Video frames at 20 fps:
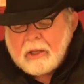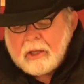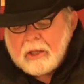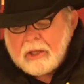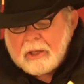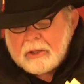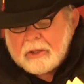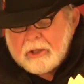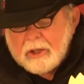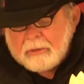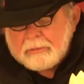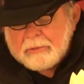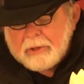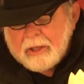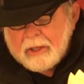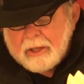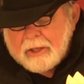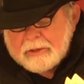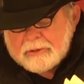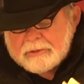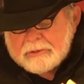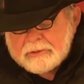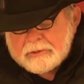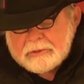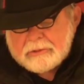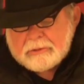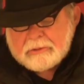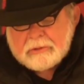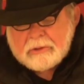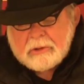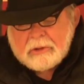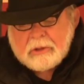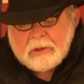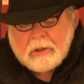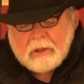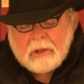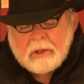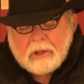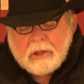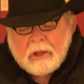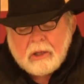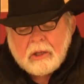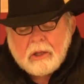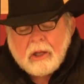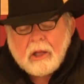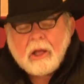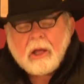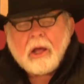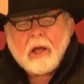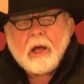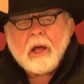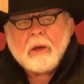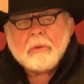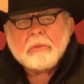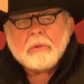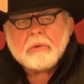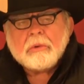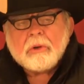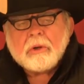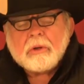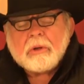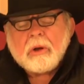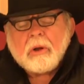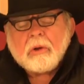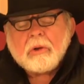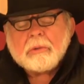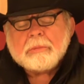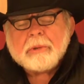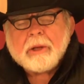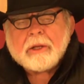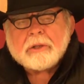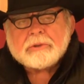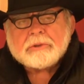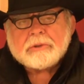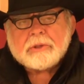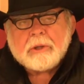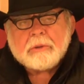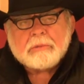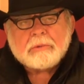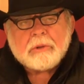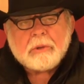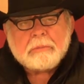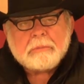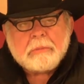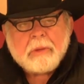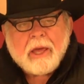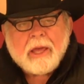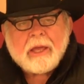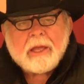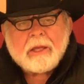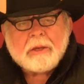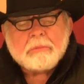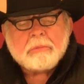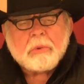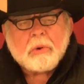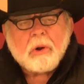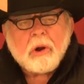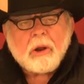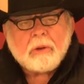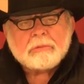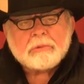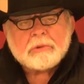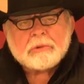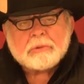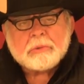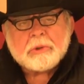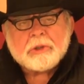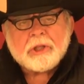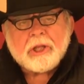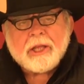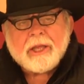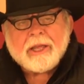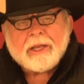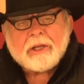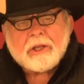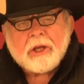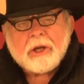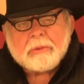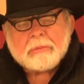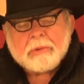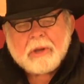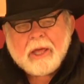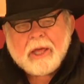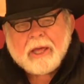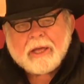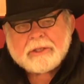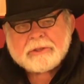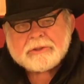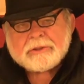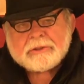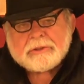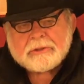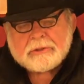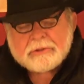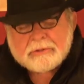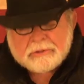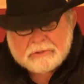Income tax. I want to talk about some of the main problems with the income tax.